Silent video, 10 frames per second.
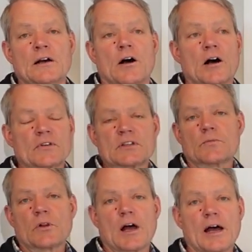often
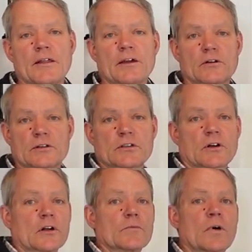supply that are
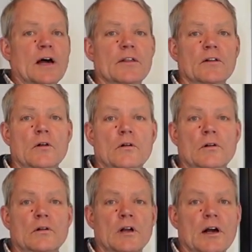installed by the
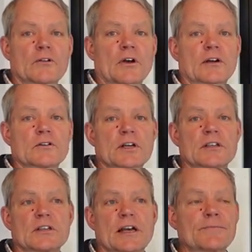local contractors on
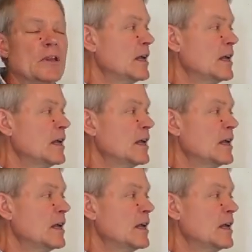site.